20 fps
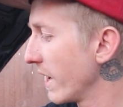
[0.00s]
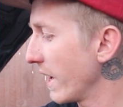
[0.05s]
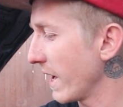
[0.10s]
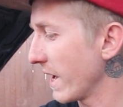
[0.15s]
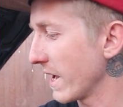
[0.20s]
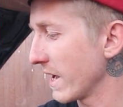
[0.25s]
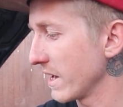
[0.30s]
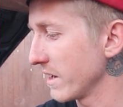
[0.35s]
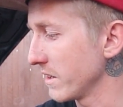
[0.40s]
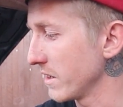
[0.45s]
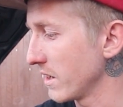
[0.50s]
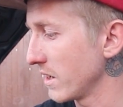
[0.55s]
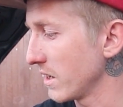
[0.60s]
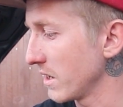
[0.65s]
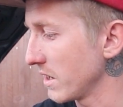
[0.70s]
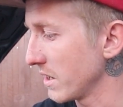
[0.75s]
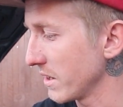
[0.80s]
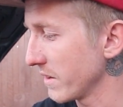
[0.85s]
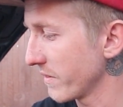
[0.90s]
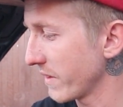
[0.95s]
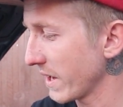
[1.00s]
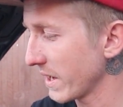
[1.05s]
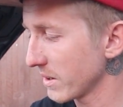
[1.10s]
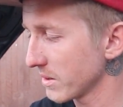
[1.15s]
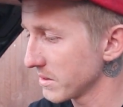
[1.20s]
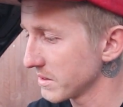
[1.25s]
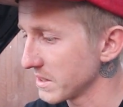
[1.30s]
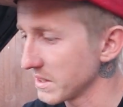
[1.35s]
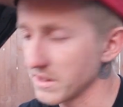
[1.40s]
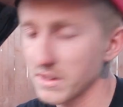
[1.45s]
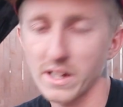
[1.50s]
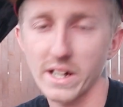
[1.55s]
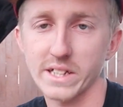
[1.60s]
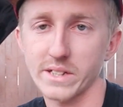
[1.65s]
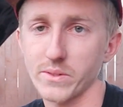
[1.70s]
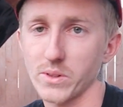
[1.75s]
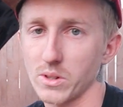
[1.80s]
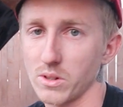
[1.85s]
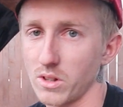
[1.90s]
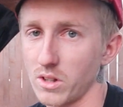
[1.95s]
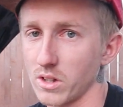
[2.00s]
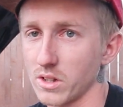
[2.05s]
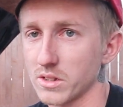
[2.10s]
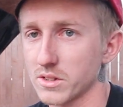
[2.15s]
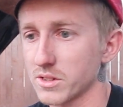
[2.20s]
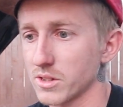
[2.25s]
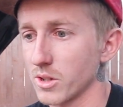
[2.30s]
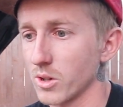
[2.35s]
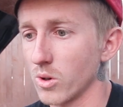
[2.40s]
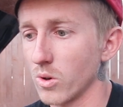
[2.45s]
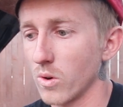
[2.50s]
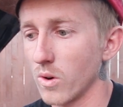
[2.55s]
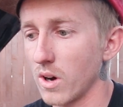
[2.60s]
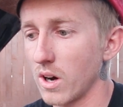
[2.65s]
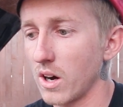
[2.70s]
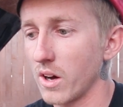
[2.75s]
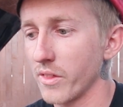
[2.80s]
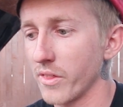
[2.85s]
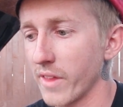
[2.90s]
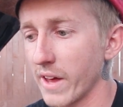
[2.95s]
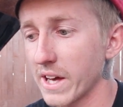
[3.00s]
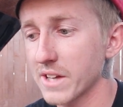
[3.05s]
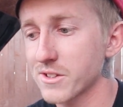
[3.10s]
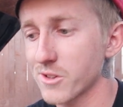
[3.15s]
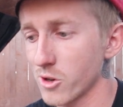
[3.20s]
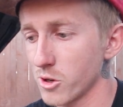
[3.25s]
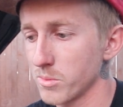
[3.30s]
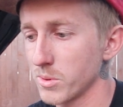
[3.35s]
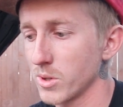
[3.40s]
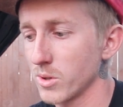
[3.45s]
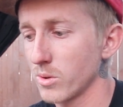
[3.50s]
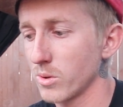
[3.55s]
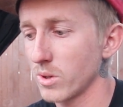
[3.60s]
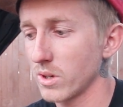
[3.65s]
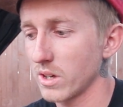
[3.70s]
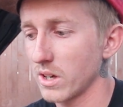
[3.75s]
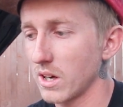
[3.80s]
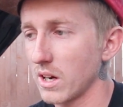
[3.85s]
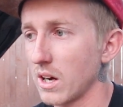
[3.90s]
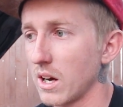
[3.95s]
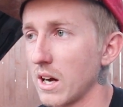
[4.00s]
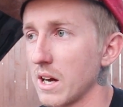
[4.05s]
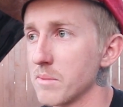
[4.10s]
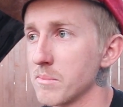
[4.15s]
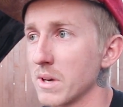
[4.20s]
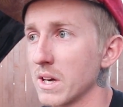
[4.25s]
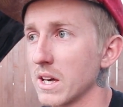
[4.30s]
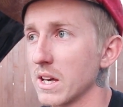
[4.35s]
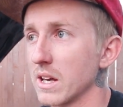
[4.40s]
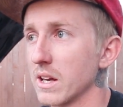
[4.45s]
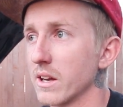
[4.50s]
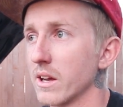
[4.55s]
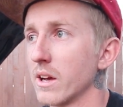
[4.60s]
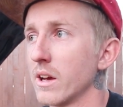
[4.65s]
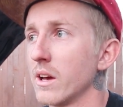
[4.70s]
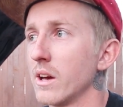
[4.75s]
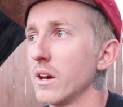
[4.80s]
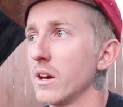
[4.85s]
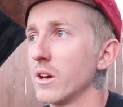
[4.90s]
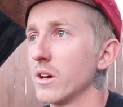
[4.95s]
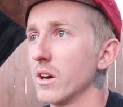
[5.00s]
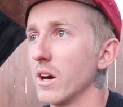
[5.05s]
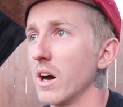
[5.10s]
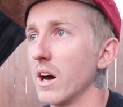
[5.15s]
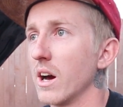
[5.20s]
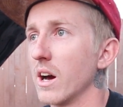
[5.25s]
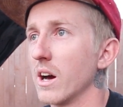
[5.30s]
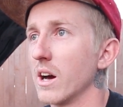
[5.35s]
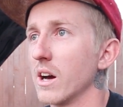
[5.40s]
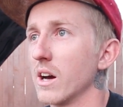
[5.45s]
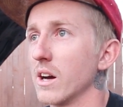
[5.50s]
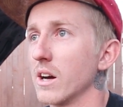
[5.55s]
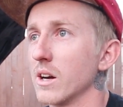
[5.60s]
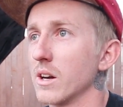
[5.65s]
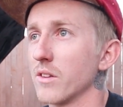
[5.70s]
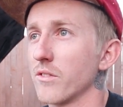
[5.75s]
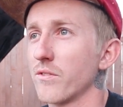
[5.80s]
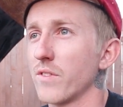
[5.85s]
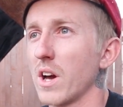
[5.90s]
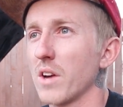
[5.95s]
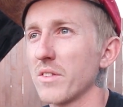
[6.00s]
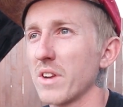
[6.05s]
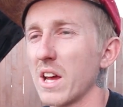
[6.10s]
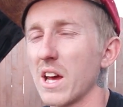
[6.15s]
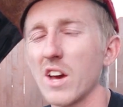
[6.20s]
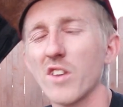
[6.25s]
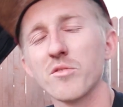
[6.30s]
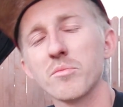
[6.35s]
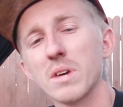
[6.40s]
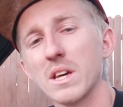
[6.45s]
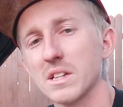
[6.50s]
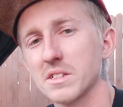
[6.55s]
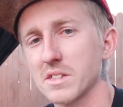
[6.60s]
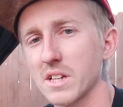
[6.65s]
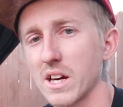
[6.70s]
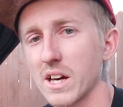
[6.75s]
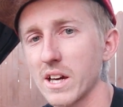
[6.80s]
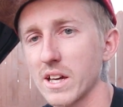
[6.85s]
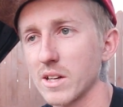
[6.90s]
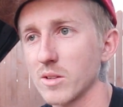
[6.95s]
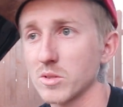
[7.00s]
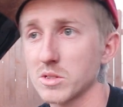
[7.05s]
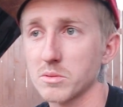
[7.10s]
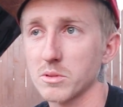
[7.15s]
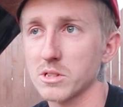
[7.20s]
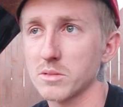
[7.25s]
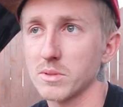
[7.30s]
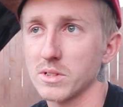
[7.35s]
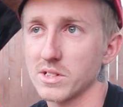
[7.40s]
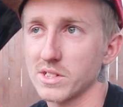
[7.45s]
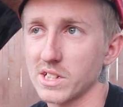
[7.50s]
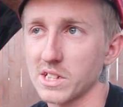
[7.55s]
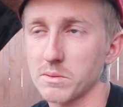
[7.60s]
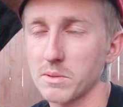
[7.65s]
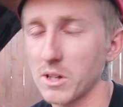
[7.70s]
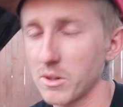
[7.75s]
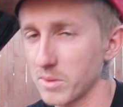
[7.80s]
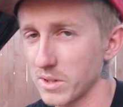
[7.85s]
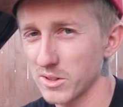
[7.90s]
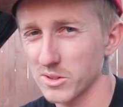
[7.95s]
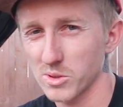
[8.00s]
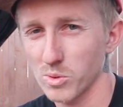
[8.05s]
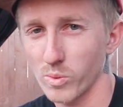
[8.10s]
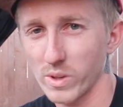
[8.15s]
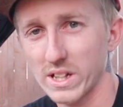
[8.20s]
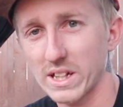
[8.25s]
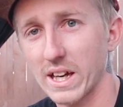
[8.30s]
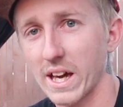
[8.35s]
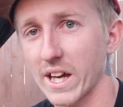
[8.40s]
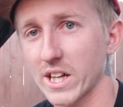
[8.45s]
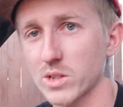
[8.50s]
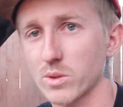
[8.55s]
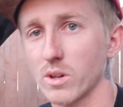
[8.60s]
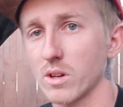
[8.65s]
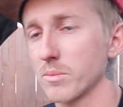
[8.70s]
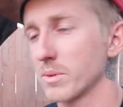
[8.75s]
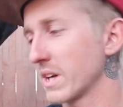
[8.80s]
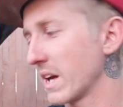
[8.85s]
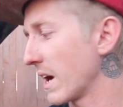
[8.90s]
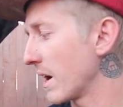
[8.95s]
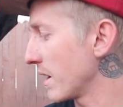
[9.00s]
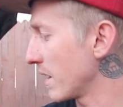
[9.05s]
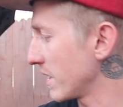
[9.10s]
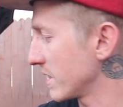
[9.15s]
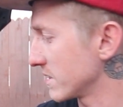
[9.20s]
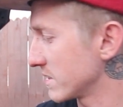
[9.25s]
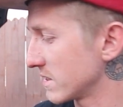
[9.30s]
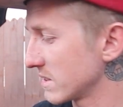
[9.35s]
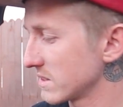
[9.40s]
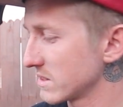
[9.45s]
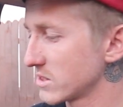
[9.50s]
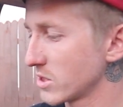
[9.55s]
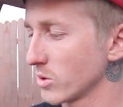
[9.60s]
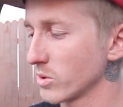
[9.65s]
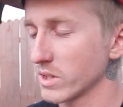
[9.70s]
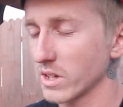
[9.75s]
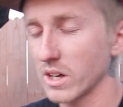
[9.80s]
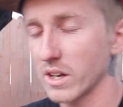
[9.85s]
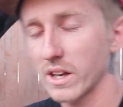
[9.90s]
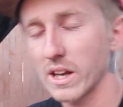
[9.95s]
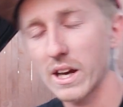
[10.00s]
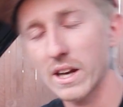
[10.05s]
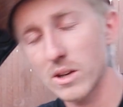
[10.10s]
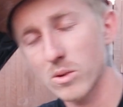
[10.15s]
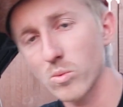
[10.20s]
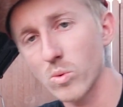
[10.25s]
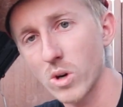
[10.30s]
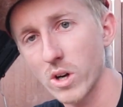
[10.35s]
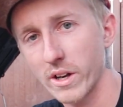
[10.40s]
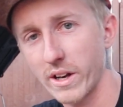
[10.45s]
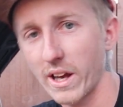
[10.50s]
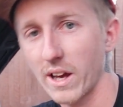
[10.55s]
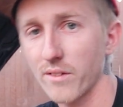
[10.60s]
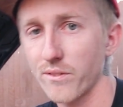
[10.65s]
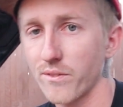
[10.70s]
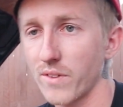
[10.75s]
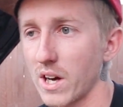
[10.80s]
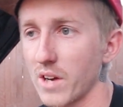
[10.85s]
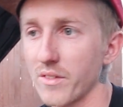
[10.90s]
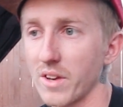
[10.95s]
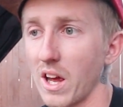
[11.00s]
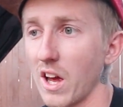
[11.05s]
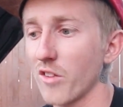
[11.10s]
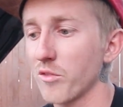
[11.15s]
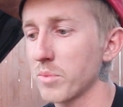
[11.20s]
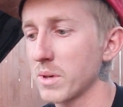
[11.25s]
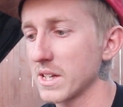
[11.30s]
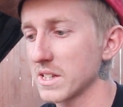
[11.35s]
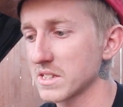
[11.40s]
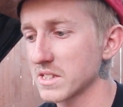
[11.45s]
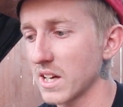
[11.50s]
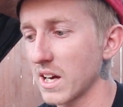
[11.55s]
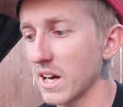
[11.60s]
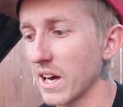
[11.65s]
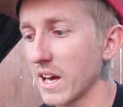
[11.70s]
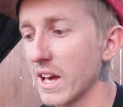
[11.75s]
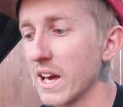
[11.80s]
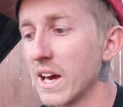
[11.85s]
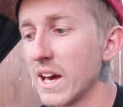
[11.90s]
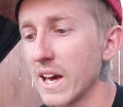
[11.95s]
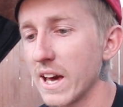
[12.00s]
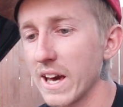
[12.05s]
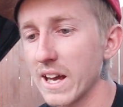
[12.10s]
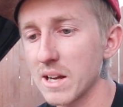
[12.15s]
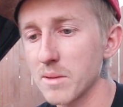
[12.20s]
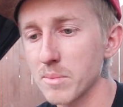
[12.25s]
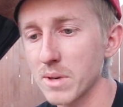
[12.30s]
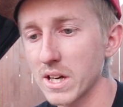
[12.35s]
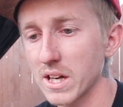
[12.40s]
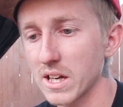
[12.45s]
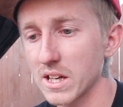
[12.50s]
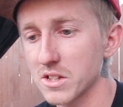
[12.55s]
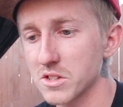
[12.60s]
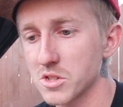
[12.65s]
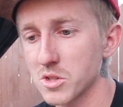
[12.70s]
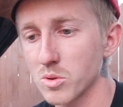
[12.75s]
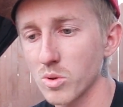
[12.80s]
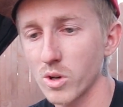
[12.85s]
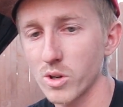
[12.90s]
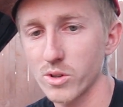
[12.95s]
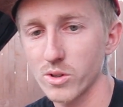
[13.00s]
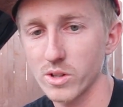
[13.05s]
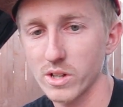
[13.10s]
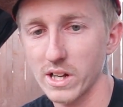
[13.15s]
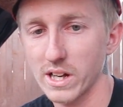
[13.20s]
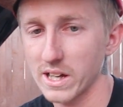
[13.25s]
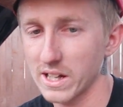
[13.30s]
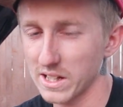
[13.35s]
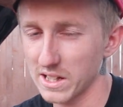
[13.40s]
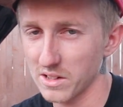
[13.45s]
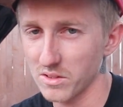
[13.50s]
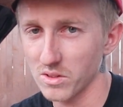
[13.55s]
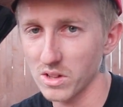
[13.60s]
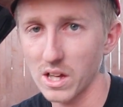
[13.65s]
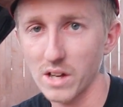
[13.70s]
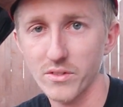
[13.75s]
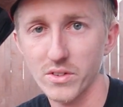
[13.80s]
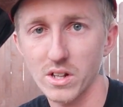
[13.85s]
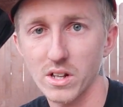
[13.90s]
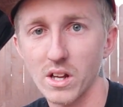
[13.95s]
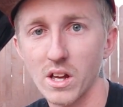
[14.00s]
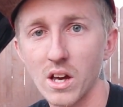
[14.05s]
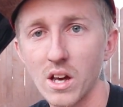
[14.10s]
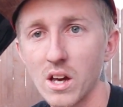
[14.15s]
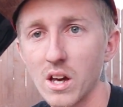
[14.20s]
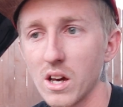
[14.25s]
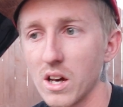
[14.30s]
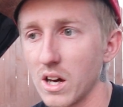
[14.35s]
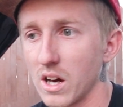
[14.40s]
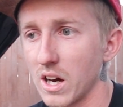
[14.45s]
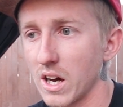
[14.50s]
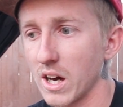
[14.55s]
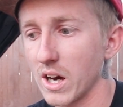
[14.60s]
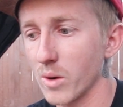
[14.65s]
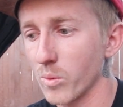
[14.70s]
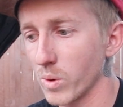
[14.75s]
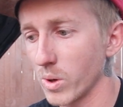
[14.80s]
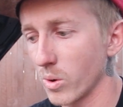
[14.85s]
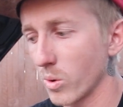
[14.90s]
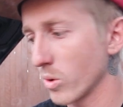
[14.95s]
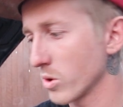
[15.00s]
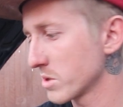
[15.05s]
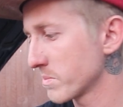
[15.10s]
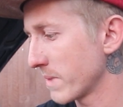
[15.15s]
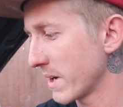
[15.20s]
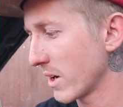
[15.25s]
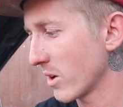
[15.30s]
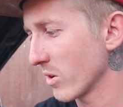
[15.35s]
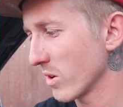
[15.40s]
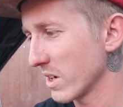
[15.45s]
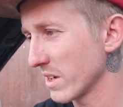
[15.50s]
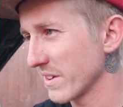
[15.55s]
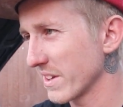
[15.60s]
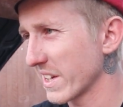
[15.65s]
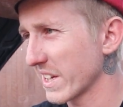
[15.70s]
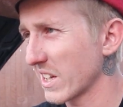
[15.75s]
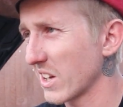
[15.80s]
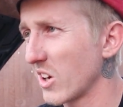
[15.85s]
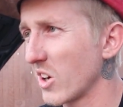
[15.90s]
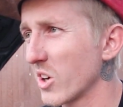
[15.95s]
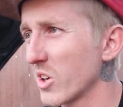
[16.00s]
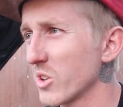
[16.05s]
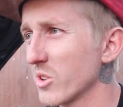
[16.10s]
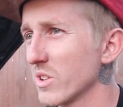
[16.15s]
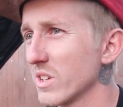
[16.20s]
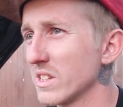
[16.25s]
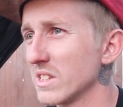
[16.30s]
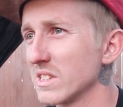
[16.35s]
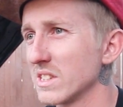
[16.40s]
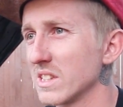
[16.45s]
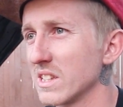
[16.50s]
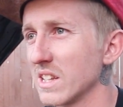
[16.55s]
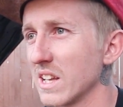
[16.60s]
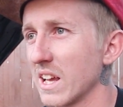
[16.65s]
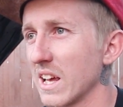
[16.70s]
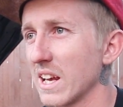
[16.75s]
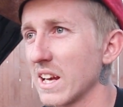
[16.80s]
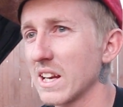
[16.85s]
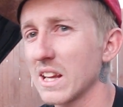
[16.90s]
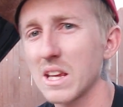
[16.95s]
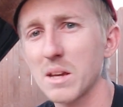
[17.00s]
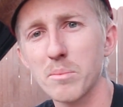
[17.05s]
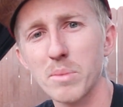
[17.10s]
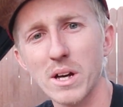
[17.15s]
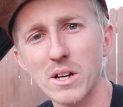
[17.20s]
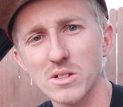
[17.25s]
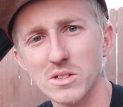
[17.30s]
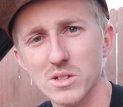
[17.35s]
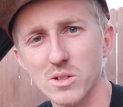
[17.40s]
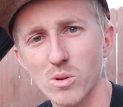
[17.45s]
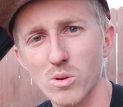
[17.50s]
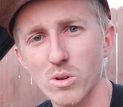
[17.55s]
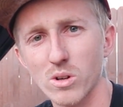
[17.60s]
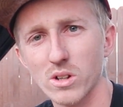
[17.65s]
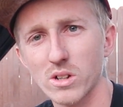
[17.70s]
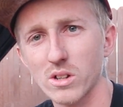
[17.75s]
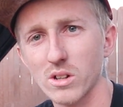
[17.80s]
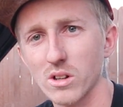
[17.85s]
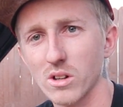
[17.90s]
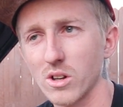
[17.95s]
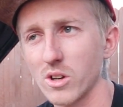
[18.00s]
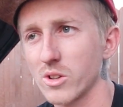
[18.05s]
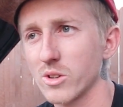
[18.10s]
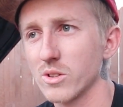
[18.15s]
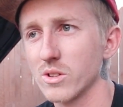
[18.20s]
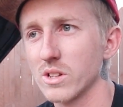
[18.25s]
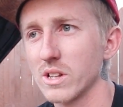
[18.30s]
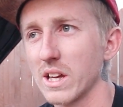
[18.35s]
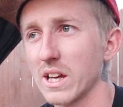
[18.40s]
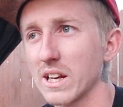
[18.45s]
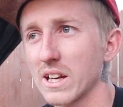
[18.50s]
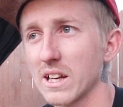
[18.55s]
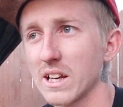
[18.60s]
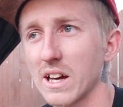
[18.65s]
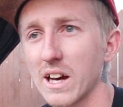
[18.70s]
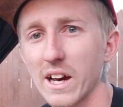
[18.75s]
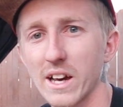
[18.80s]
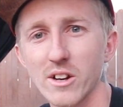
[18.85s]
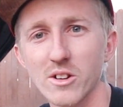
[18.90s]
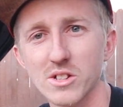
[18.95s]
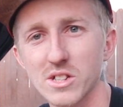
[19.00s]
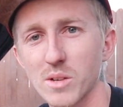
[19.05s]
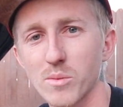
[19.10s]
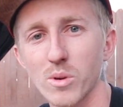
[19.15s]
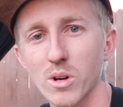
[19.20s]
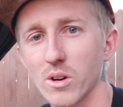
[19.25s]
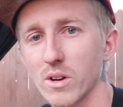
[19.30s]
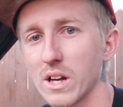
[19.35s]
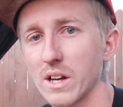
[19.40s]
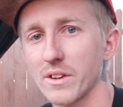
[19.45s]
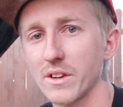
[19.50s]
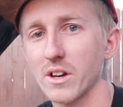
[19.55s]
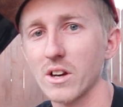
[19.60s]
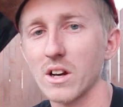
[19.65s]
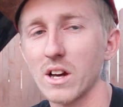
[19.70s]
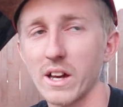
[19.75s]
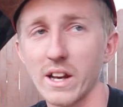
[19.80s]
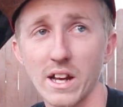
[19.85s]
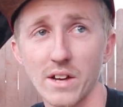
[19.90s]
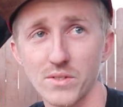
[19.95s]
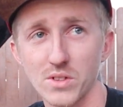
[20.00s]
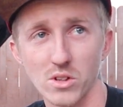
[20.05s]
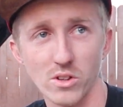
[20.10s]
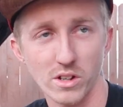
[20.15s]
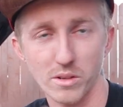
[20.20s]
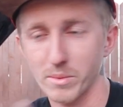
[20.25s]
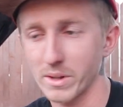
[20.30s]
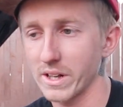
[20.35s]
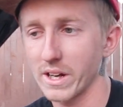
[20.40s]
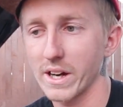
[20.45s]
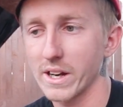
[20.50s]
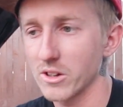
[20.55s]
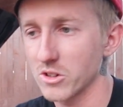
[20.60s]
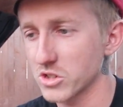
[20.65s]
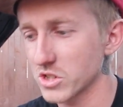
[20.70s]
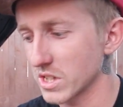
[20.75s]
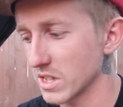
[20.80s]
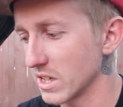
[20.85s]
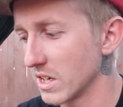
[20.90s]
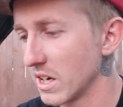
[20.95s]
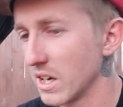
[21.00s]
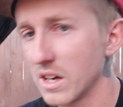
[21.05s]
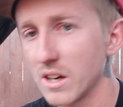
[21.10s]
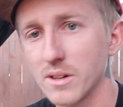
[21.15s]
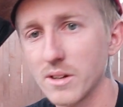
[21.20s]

And uh, that didn't last very long. So on that turbo, I made uh, five and a half psi. It was supposed to be a six pound, but it was a weak actuator. But yeah, I tuned it on 91 at five and a half psi, and it made 211 uh, wheel horsepower and like 180 pounds of torque, or 189, or somewhere around there. I'd have to look at my dyno sheet.